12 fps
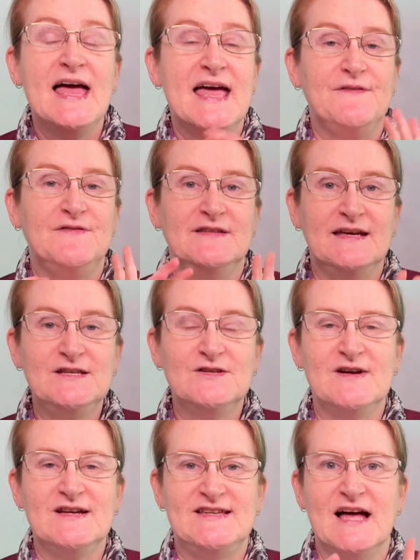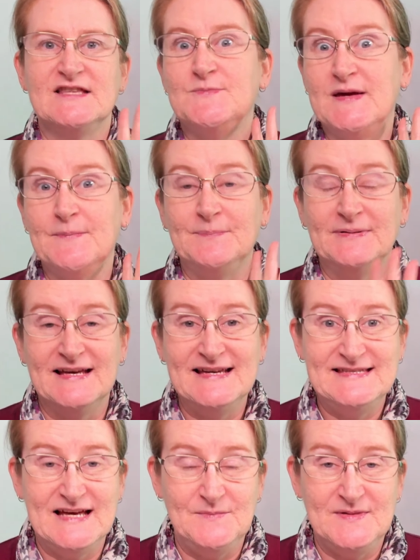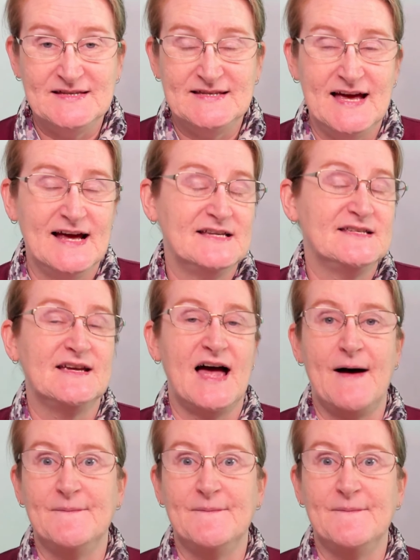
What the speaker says: If you need to reach out to me, please send me a text.